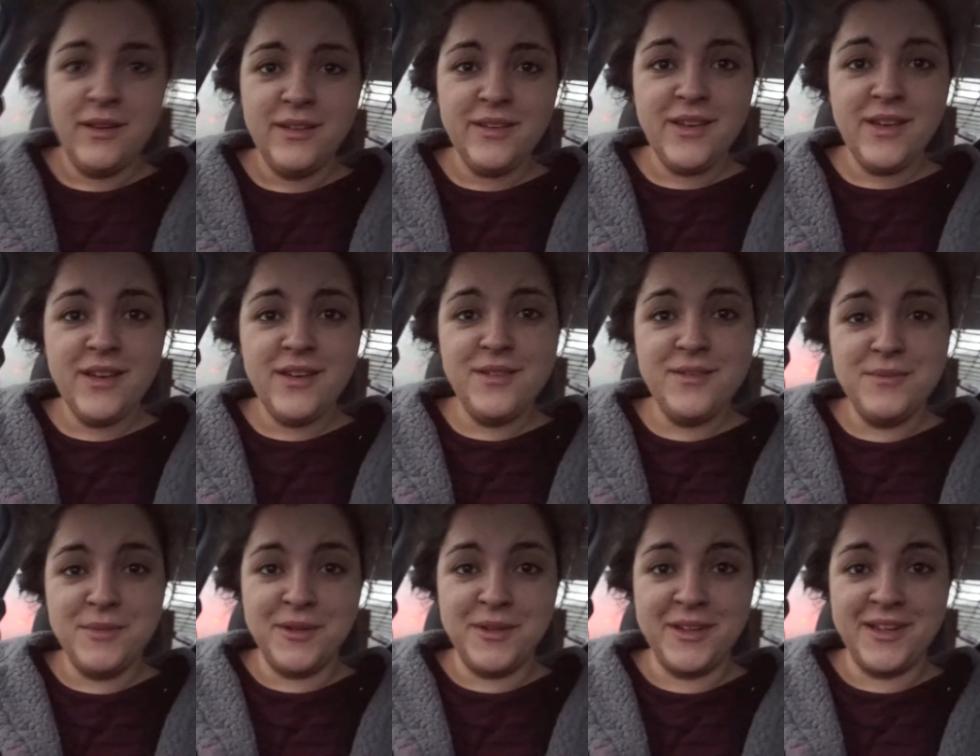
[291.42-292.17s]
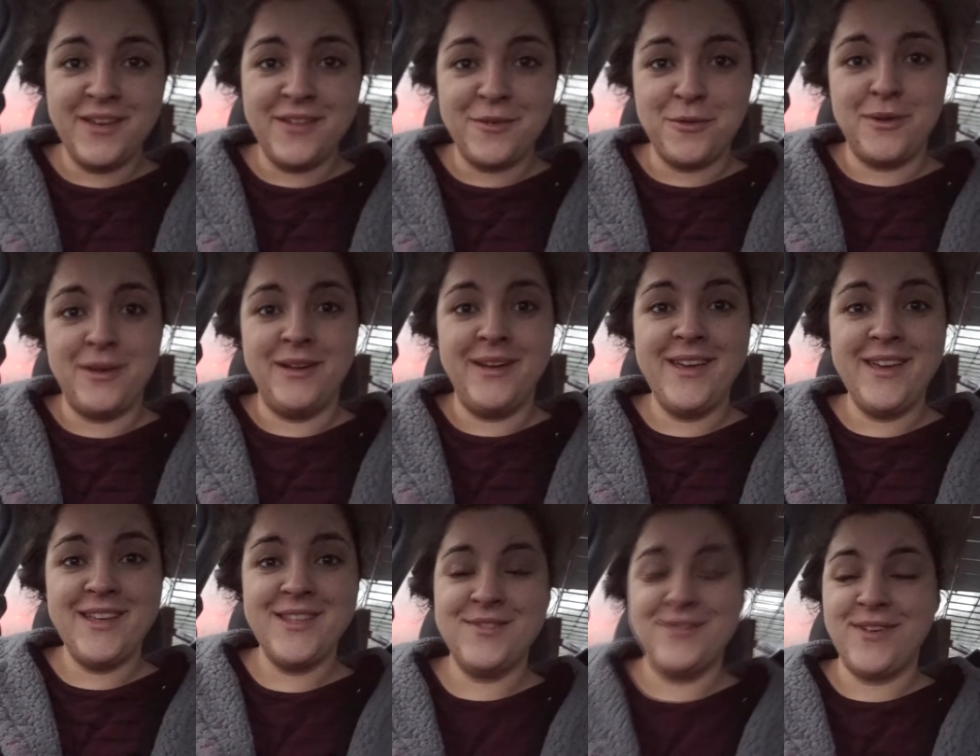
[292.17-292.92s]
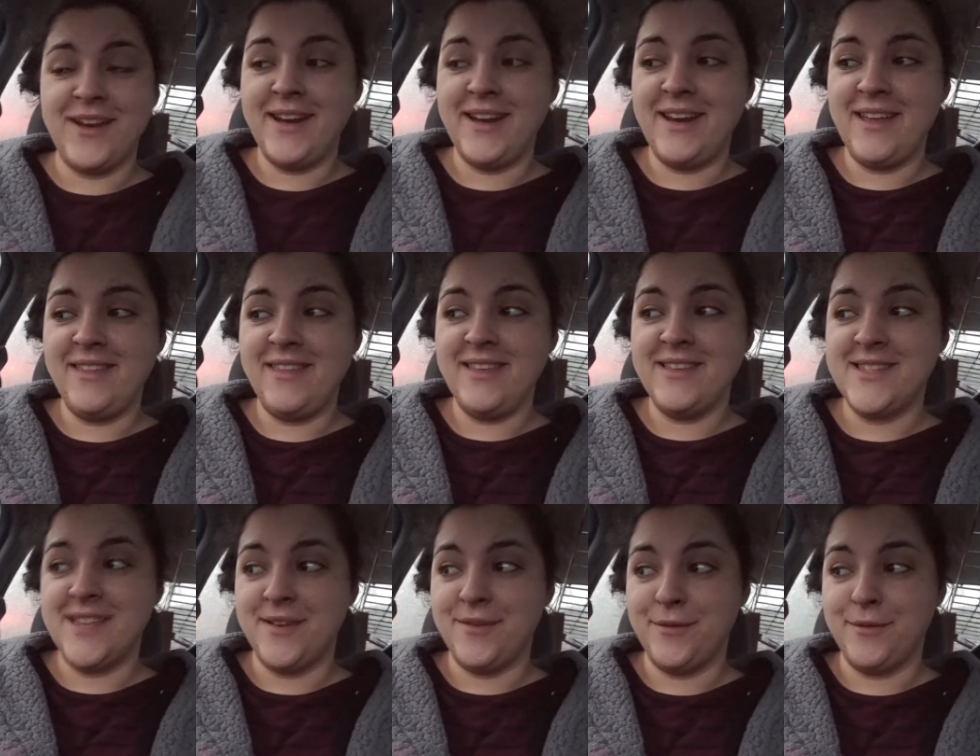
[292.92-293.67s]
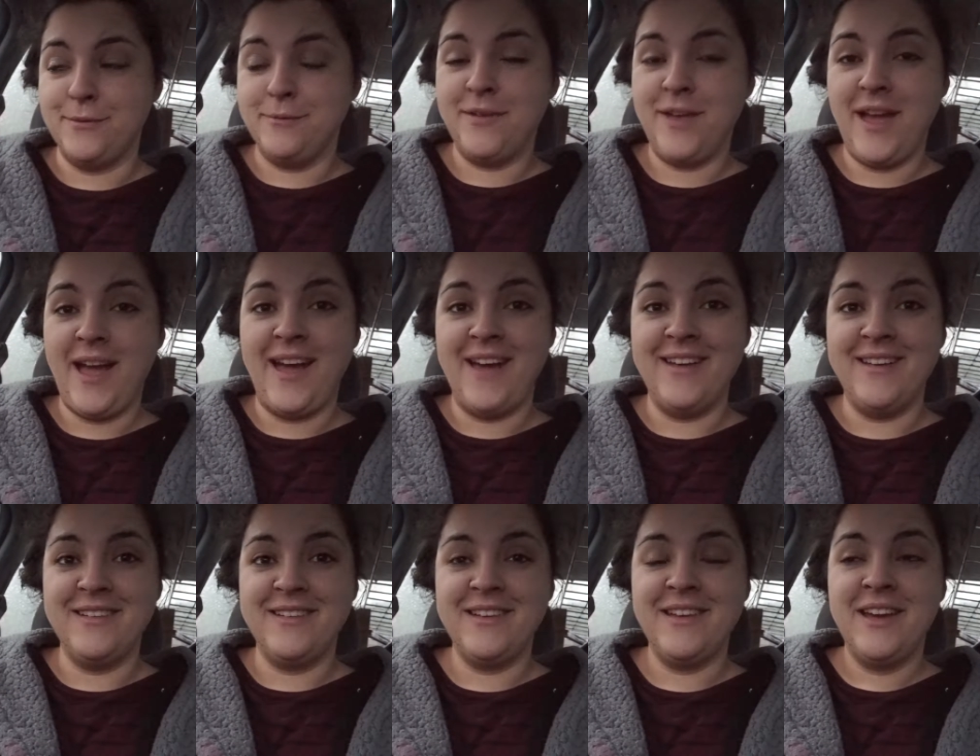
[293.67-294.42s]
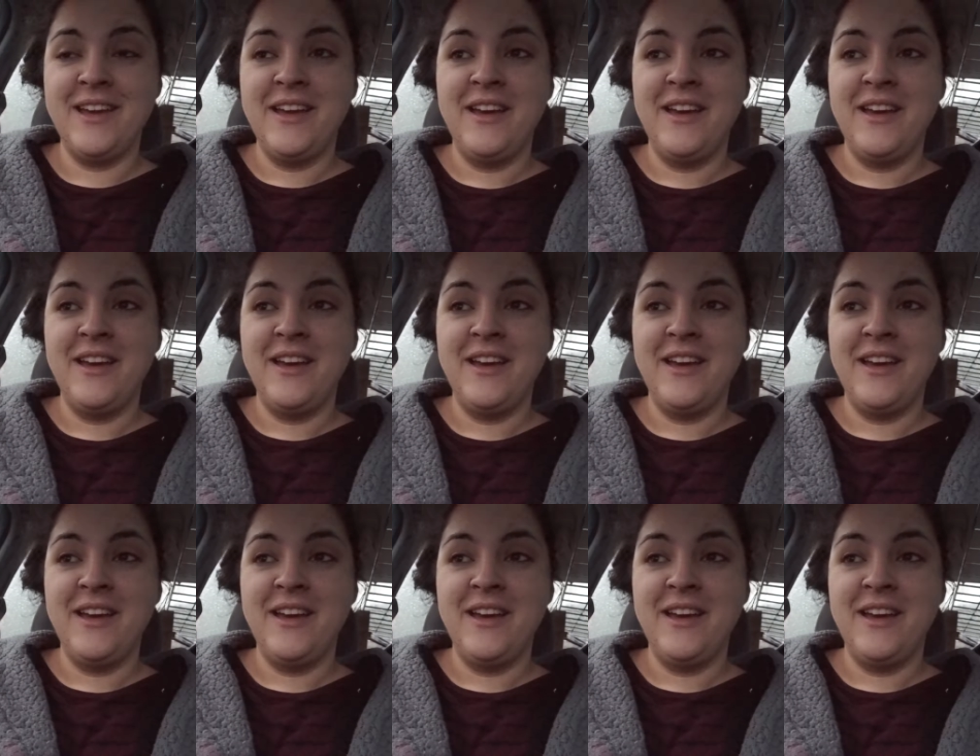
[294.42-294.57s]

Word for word: Good morning, everyone. It is Friday the seventh, and